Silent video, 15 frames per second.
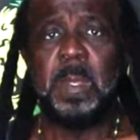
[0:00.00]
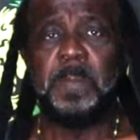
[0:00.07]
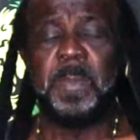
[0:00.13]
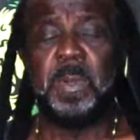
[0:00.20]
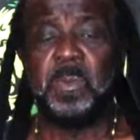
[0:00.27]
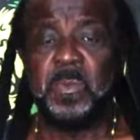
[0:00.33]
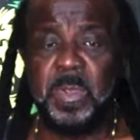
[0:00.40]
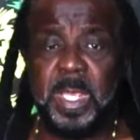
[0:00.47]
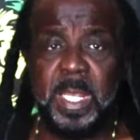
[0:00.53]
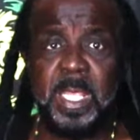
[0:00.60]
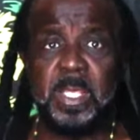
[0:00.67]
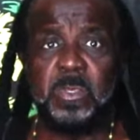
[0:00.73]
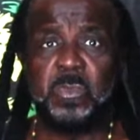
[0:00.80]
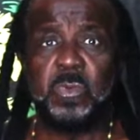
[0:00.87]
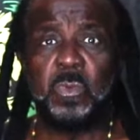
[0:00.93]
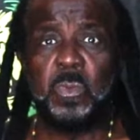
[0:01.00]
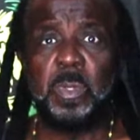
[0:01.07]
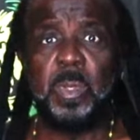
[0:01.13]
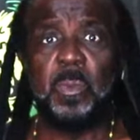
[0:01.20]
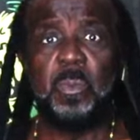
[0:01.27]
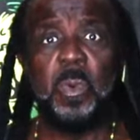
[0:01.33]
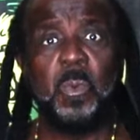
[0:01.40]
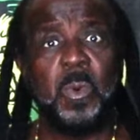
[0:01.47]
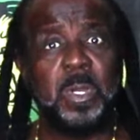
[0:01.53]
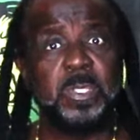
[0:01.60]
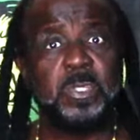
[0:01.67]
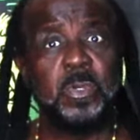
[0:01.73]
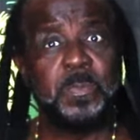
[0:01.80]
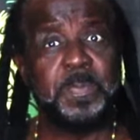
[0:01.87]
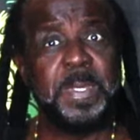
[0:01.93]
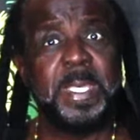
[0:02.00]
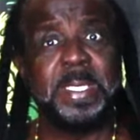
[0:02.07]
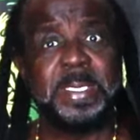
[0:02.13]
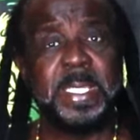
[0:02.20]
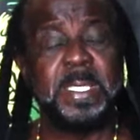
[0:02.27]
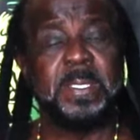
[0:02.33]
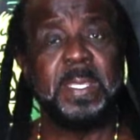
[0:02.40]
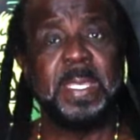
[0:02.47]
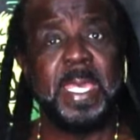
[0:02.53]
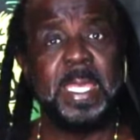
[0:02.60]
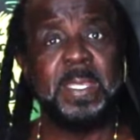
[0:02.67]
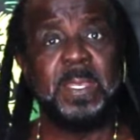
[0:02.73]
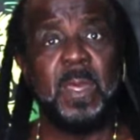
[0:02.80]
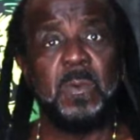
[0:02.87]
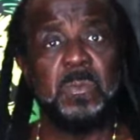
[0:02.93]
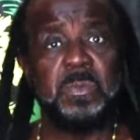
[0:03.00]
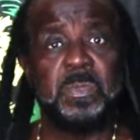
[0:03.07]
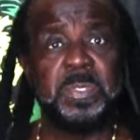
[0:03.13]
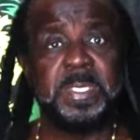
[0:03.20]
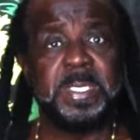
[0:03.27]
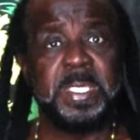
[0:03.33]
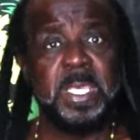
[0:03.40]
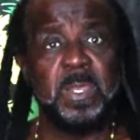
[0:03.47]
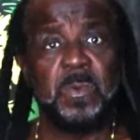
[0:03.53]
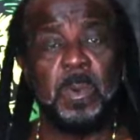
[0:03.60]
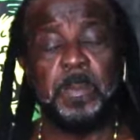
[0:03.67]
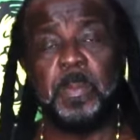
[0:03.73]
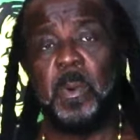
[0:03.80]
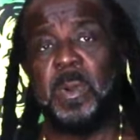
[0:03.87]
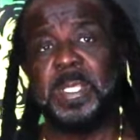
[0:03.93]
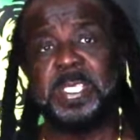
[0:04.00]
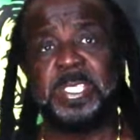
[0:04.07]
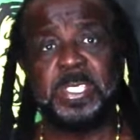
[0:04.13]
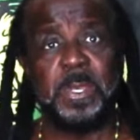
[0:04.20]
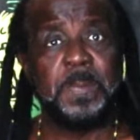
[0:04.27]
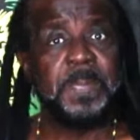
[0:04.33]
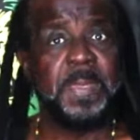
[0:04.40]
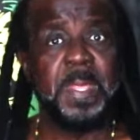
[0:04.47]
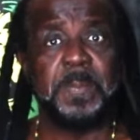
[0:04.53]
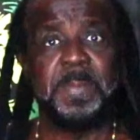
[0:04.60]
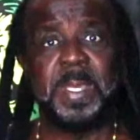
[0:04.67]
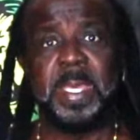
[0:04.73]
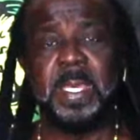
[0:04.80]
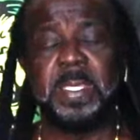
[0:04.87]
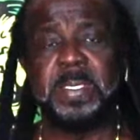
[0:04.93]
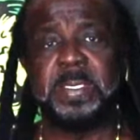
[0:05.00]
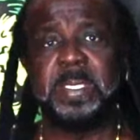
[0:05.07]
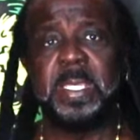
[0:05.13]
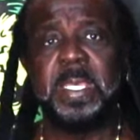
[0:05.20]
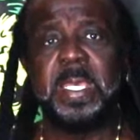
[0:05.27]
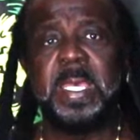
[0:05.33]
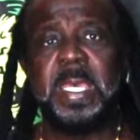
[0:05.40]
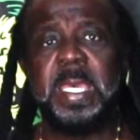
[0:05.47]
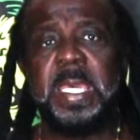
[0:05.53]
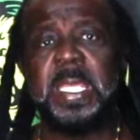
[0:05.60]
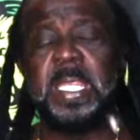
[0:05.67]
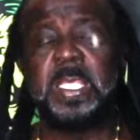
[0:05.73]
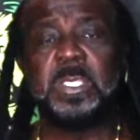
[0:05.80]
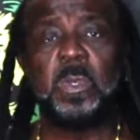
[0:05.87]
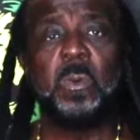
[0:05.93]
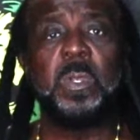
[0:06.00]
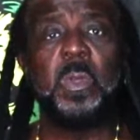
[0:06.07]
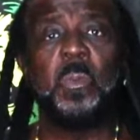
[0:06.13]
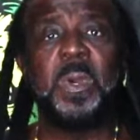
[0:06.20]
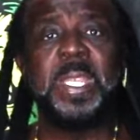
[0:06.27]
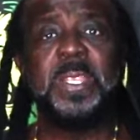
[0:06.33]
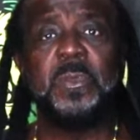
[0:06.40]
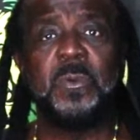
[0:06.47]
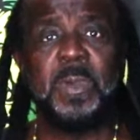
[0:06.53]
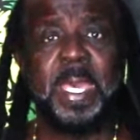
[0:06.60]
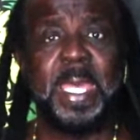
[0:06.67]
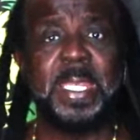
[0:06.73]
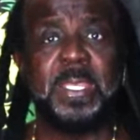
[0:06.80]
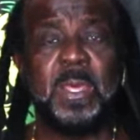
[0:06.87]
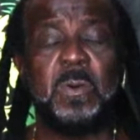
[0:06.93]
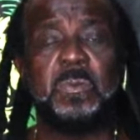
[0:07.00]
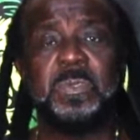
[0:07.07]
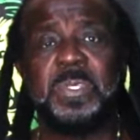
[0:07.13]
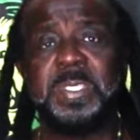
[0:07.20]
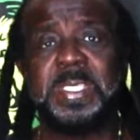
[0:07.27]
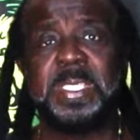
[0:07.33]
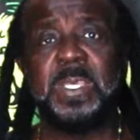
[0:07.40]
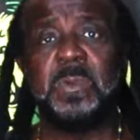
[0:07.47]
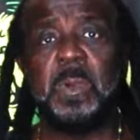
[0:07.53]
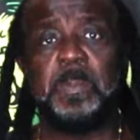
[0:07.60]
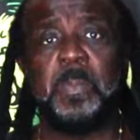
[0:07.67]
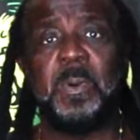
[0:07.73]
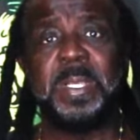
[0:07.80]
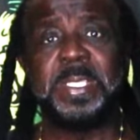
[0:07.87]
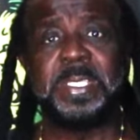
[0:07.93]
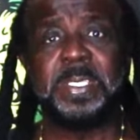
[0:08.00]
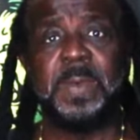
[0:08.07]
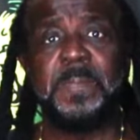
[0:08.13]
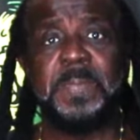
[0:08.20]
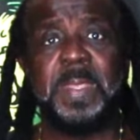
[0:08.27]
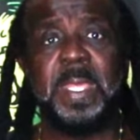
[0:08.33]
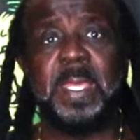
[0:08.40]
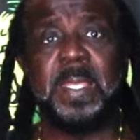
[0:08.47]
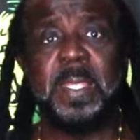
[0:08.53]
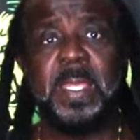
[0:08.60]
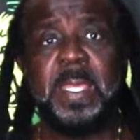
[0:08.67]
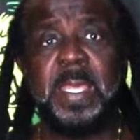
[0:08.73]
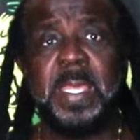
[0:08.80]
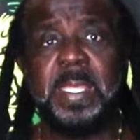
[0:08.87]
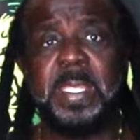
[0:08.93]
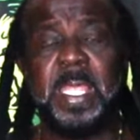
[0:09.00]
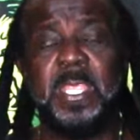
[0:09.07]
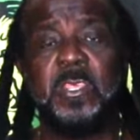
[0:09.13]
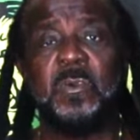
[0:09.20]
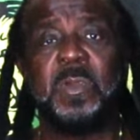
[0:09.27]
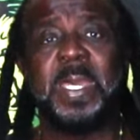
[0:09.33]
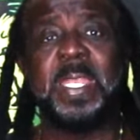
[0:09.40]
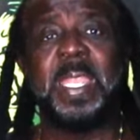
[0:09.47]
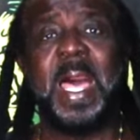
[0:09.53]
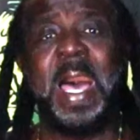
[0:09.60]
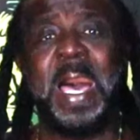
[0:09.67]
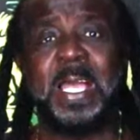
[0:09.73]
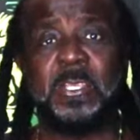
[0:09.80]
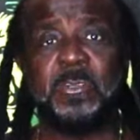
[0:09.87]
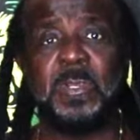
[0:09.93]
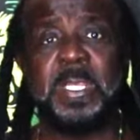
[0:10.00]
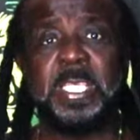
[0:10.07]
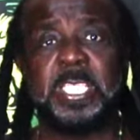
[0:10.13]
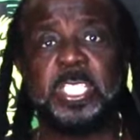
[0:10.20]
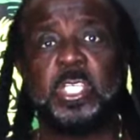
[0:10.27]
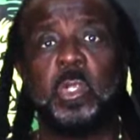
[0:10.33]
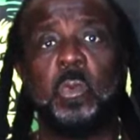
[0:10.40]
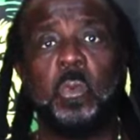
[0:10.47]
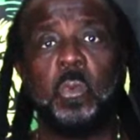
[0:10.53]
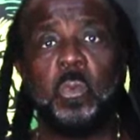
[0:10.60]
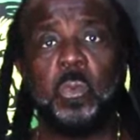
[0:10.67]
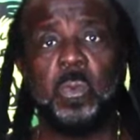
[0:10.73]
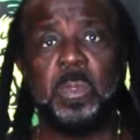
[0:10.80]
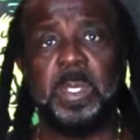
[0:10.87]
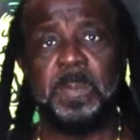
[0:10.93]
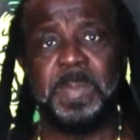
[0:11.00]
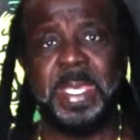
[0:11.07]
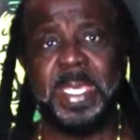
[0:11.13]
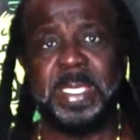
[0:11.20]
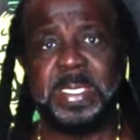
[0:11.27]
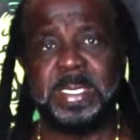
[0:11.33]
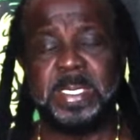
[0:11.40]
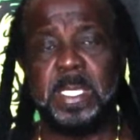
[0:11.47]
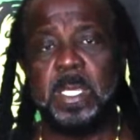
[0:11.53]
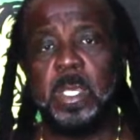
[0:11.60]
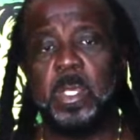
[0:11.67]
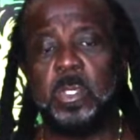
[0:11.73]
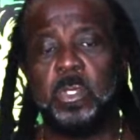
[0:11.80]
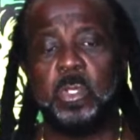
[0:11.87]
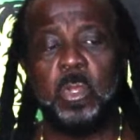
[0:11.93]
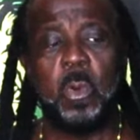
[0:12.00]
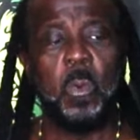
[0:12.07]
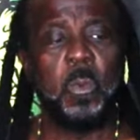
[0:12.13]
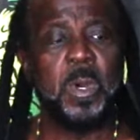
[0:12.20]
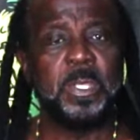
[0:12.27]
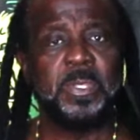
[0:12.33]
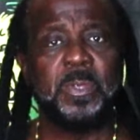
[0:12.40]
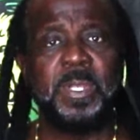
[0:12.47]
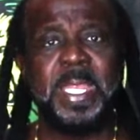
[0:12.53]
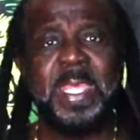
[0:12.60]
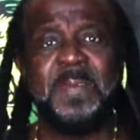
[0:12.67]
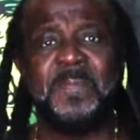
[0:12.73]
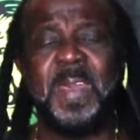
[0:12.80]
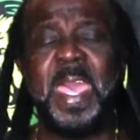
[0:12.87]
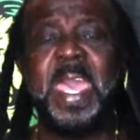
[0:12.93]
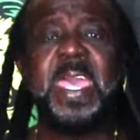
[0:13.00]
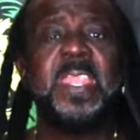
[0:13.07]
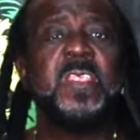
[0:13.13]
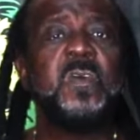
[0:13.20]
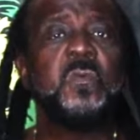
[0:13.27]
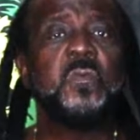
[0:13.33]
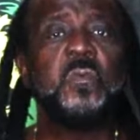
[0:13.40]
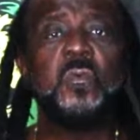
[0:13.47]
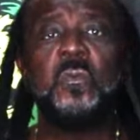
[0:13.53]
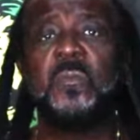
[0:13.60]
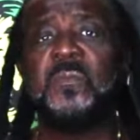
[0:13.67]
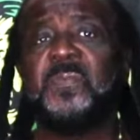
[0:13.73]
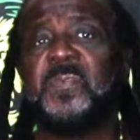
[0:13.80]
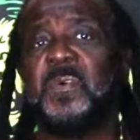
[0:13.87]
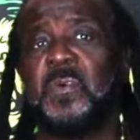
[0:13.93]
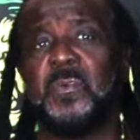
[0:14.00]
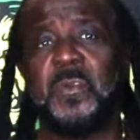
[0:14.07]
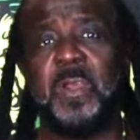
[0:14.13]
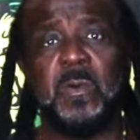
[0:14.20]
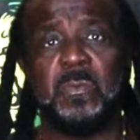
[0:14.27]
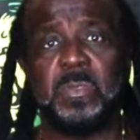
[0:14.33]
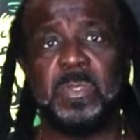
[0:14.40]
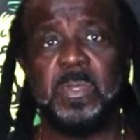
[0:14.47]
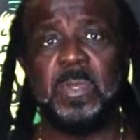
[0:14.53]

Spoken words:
But really and truly, we want your PSA to get down to 0 point something, because it is only when you get down to 0 point something that you can actually slew the beast. You don't want to leave any room for grout.